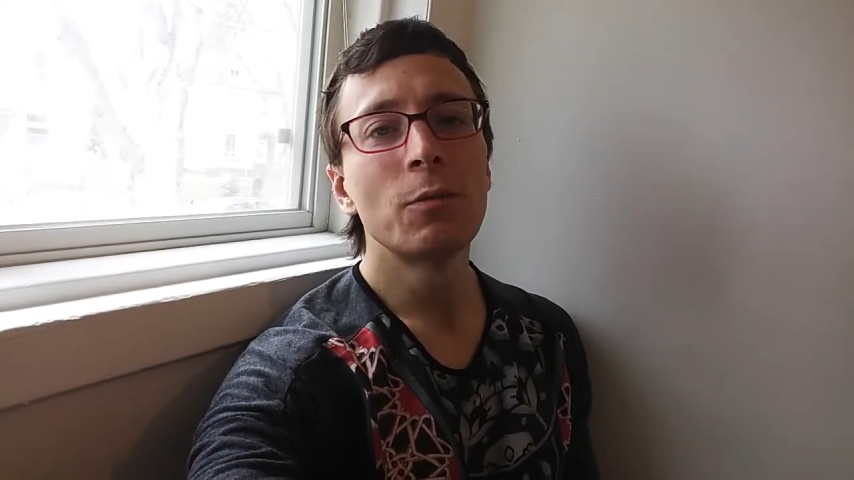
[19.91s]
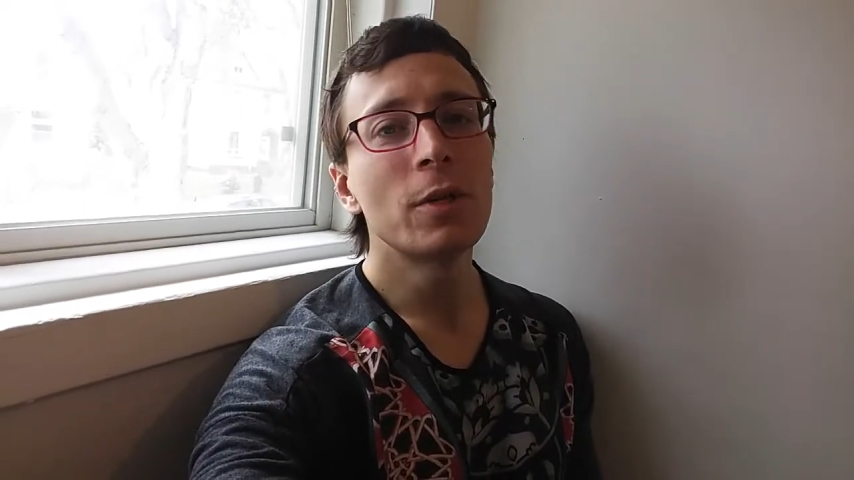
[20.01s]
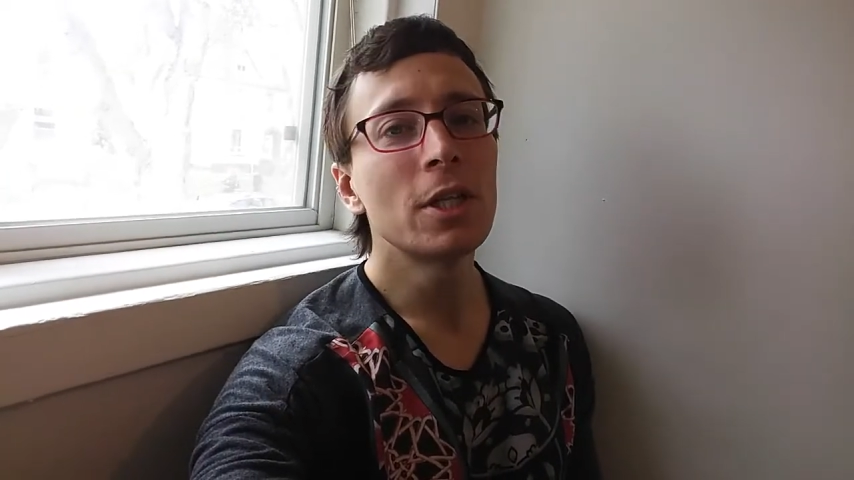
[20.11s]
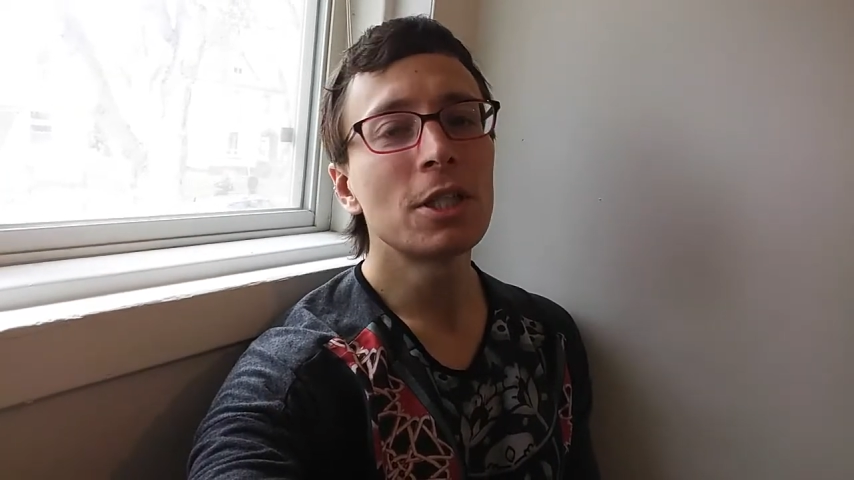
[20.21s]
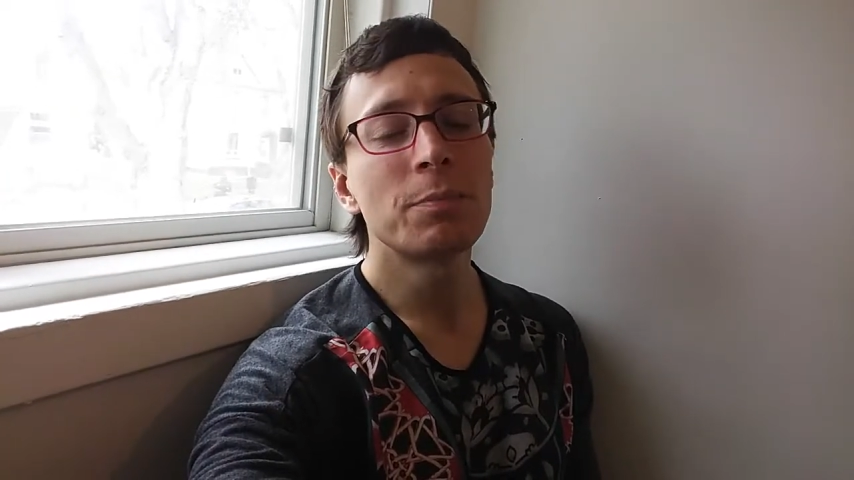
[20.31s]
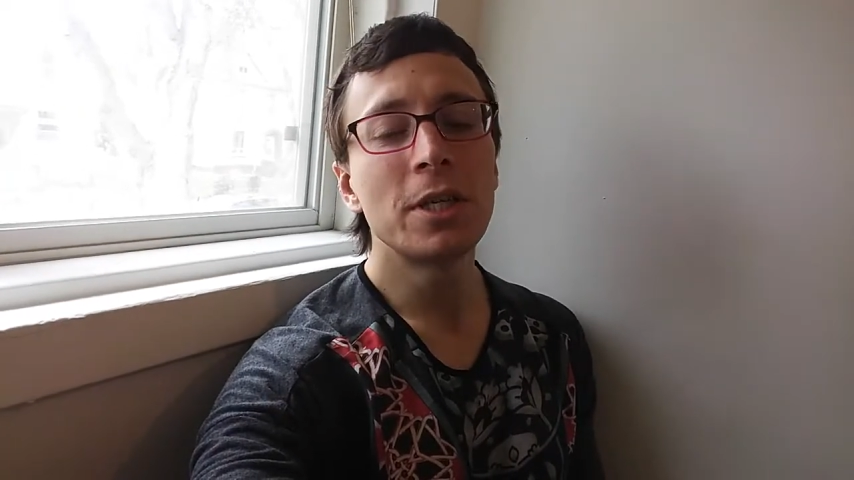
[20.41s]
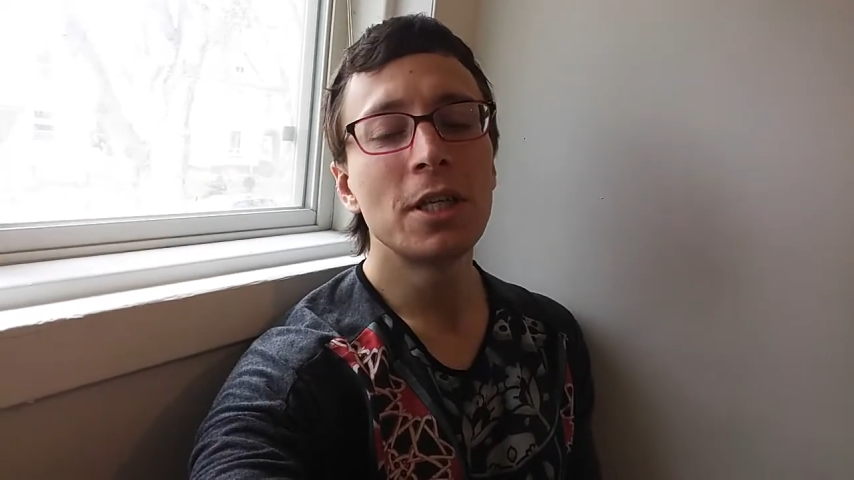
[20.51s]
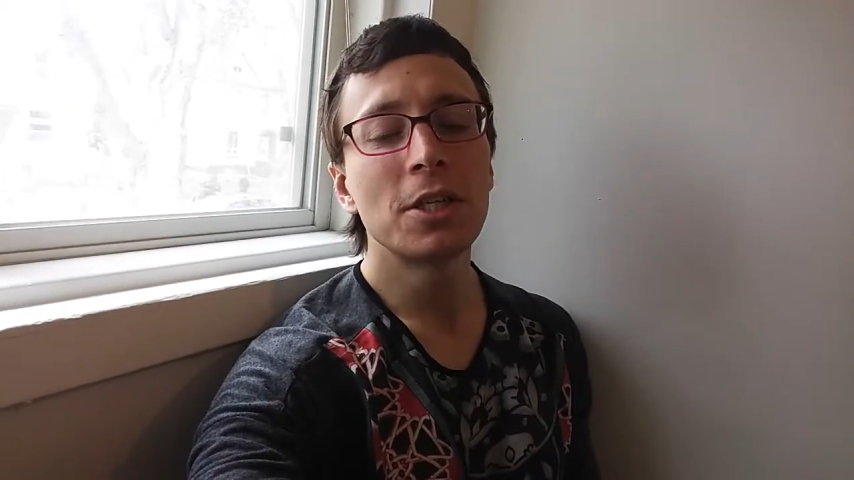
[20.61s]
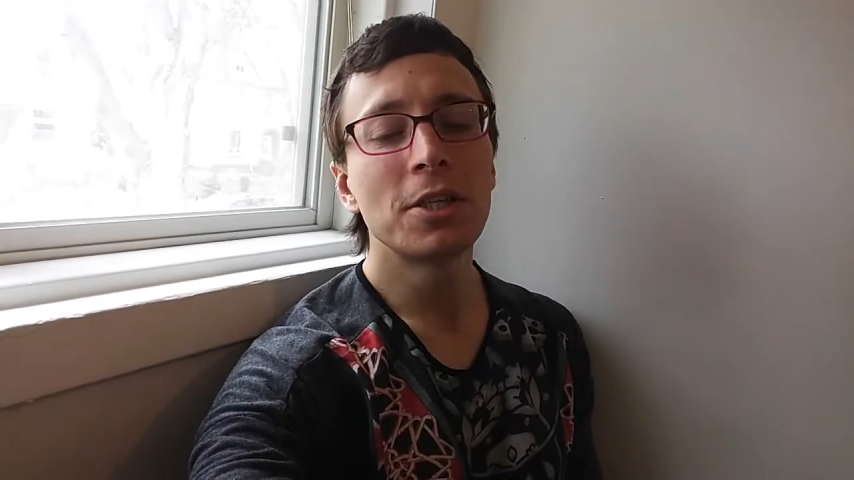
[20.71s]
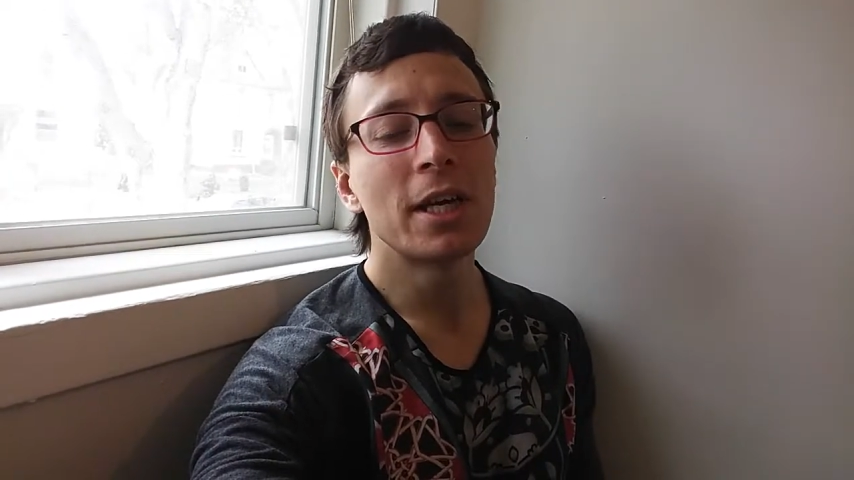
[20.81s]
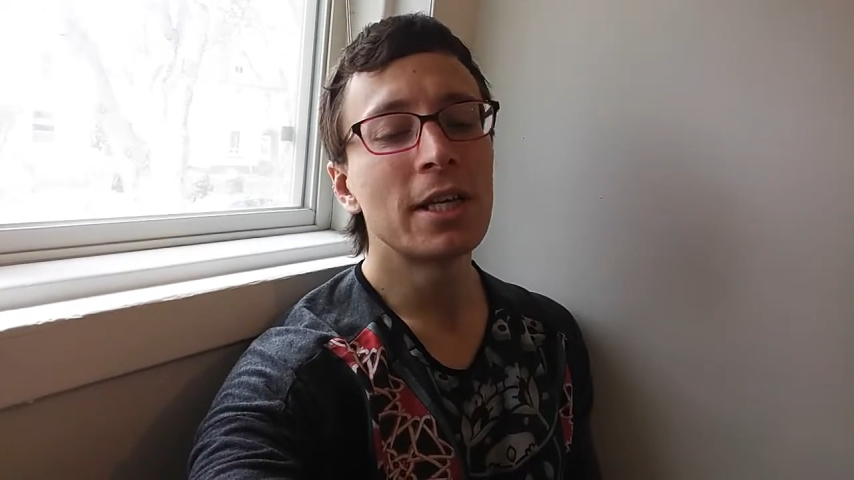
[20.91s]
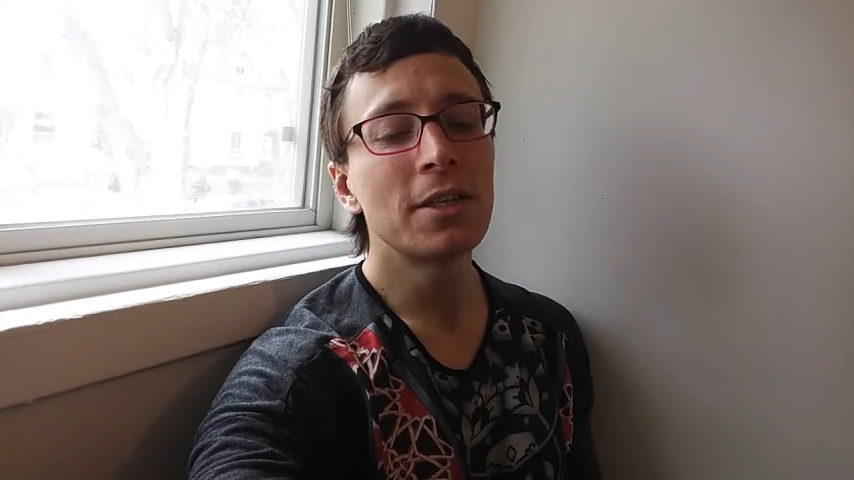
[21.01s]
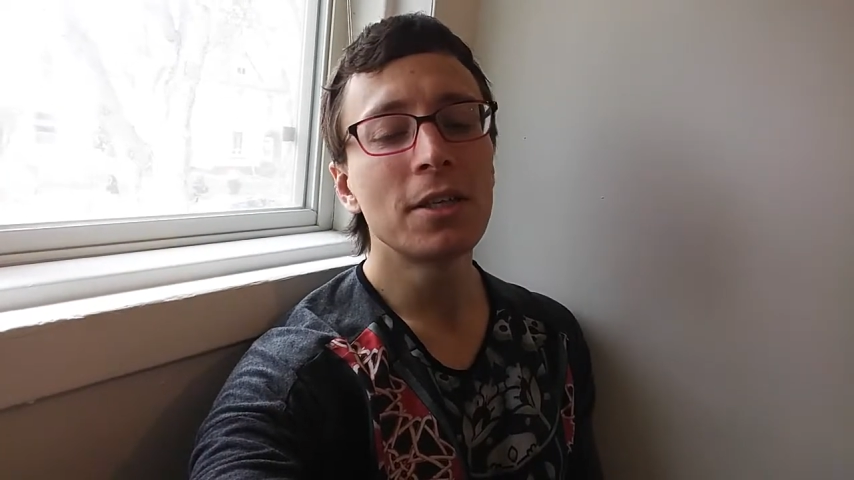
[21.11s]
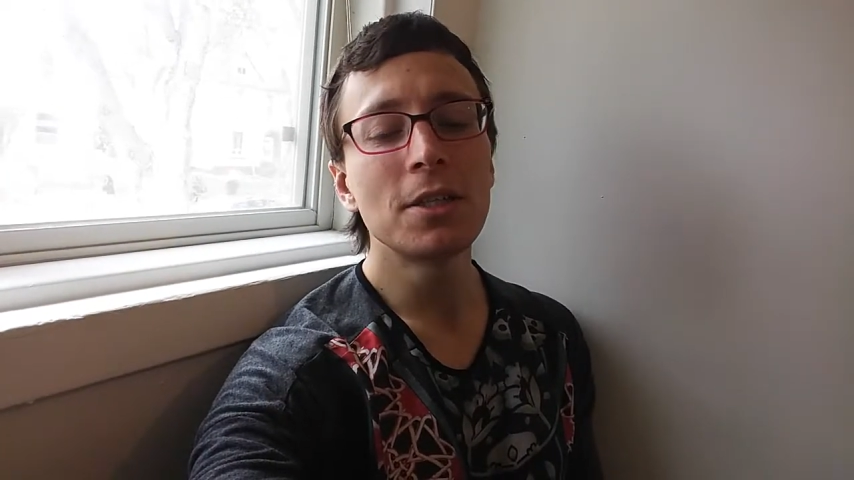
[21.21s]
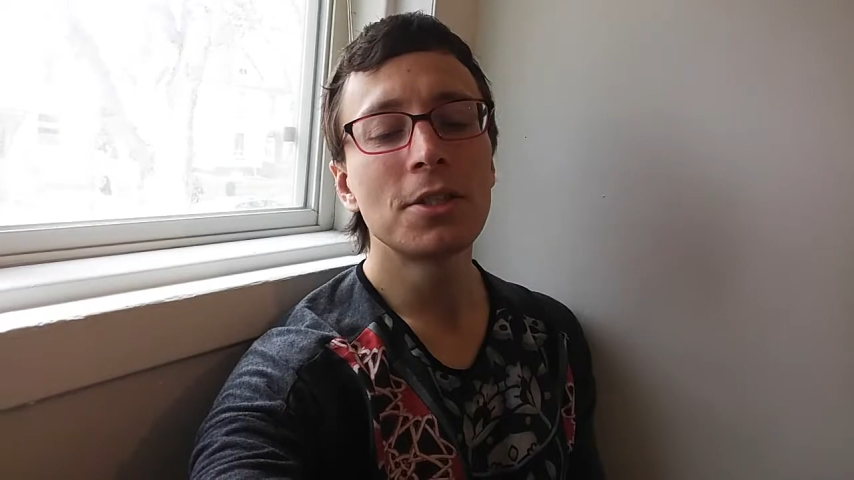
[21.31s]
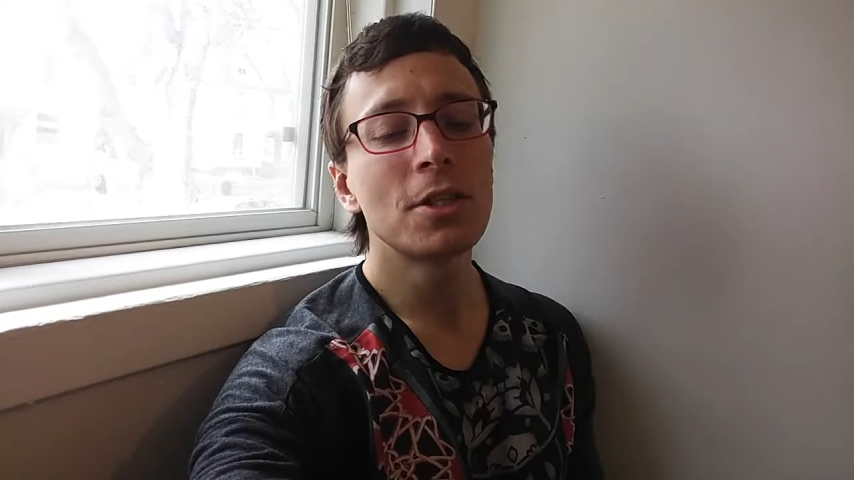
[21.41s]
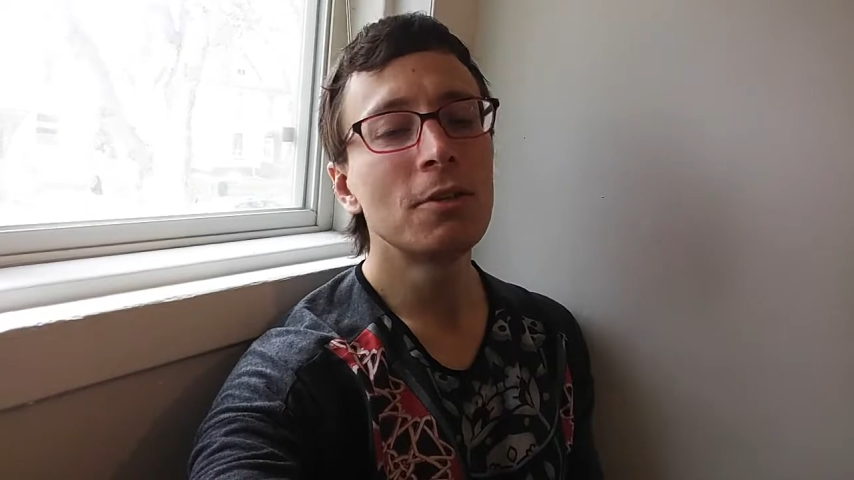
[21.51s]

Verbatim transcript: where speedrunners